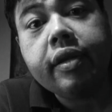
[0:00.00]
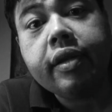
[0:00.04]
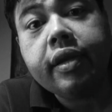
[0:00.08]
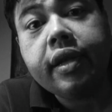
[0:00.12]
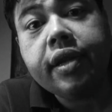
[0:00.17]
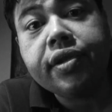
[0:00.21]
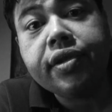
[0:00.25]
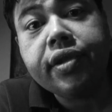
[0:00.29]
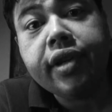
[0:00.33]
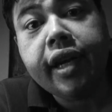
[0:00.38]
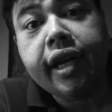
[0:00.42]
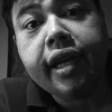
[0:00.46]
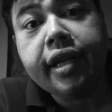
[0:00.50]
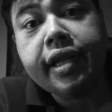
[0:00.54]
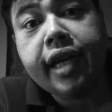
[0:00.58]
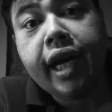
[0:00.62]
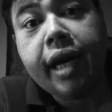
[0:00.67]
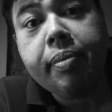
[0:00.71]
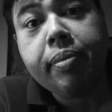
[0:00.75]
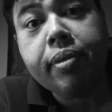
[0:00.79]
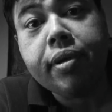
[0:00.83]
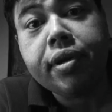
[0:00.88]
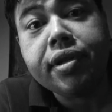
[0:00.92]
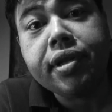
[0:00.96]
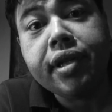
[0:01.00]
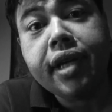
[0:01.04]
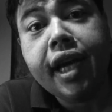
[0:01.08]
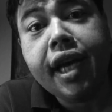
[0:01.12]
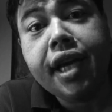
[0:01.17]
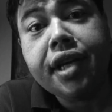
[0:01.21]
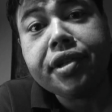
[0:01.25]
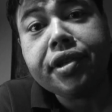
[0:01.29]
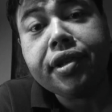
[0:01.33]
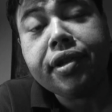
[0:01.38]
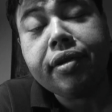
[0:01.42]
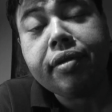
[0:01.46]
let's say a Thai person
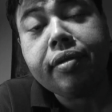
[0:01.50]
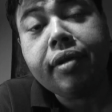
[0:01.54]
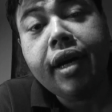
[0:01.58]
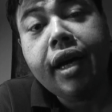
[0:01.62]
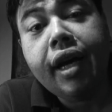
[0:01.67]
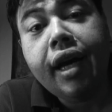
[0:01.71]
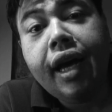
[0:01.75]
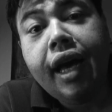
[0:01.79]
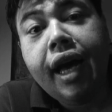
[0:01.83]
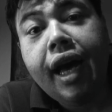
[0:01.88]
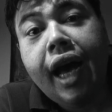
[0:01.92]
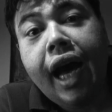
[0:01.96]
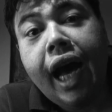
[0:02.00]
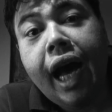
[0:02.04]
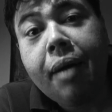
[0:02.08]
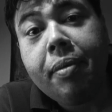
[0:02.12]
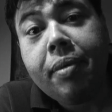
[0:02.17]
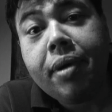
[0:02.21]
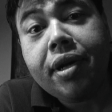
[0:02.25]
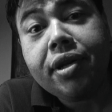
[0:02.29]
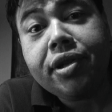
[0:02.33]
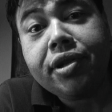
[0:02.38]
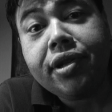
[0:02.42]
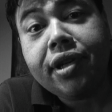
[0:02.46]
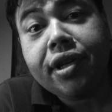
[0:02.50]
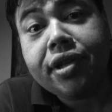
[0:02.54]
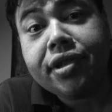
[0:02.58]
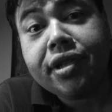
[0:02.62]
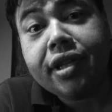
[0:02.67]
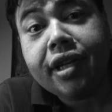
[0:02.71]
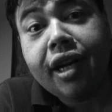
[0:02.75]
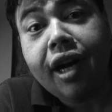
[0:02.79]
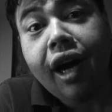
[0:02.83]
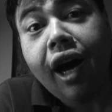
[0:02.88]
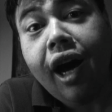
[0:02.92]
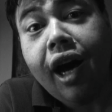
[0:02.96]
asks you, how much does
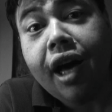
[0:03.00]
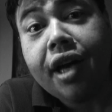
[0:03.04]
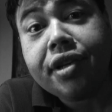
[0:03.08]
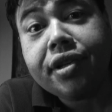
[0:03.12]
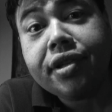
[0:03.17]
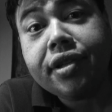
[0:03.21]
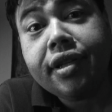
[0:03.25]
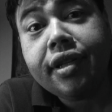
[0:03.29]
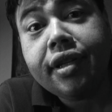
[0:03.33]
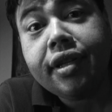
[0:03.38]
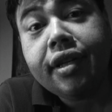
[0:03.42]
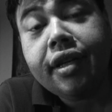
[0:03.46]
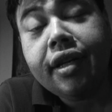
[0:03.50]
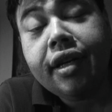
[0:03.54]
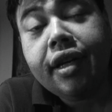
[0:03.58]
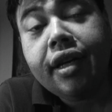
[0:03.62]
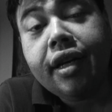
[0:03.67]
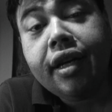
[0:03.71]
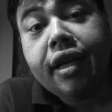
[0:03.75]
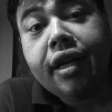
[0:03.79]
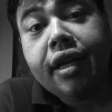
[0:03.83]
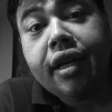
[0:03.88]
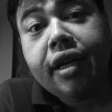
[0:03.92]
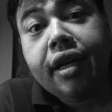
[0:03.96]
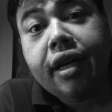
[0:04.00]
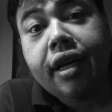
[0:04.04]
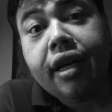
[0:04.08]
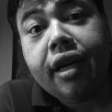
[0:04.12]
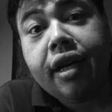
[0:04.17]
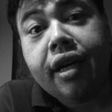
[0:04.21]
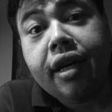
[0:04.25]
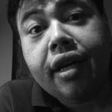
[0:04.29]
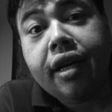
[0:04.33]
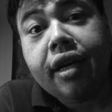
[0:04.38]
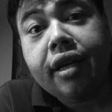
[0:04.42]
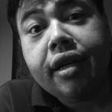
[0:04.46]
it cost
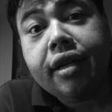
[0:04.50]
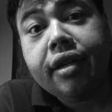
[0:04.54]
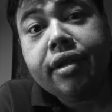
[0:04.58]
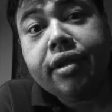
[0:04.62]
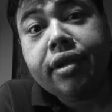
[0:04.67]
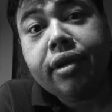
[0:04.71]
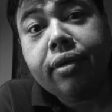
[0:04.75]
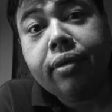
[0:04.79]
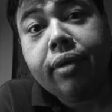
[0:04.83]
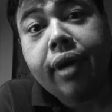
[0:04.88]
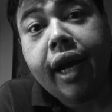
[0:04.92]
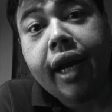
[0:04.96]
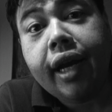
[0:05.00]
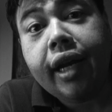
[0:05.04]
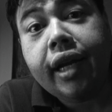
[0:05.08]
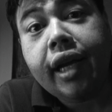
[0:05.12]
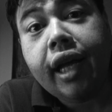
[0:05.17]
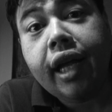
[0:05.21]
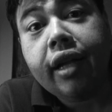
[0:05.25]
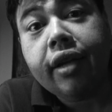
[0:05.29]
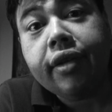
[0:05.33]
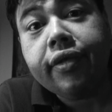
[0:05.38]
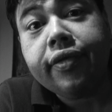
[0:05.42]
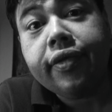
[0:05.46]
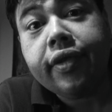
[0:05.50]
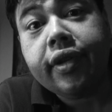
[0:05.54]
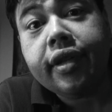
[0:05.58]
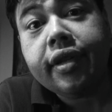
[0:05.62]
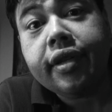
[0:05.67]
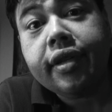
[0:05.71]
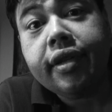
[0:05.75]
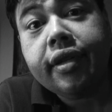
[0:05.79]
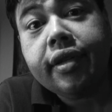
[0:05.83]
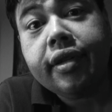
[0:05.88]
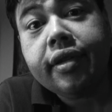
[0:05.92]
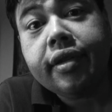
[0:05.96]
to ride an
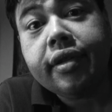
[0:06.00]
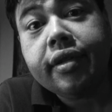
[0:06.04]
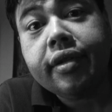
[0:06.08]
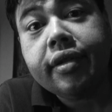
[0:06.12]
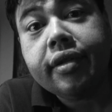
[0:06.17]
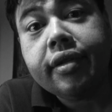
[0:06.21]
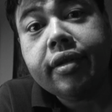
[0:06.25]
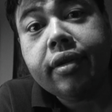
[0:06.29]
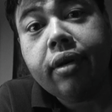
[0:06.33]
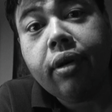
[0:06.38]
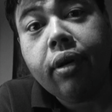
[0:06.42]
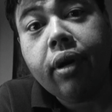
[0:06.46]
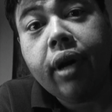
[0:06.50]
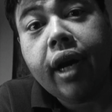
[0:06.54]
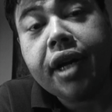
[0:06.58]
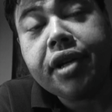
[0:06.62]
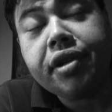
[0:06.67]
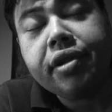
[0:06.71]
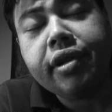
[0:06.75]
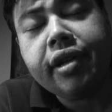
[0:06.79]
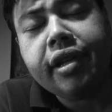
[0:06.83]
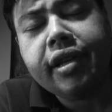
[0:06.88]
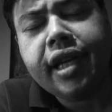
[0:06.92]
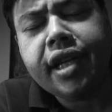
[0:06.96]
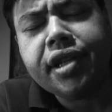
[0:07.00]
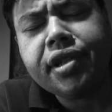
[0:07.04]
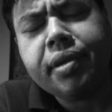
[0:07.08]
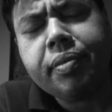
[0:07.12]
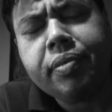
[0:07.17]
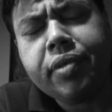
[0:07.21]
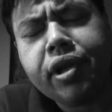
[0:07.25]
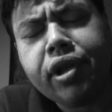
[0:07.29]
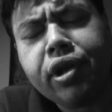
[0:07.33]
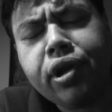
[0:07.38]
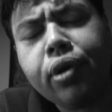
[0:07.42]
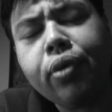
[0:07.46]
elephant? Or actually, that's
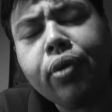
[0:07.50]
something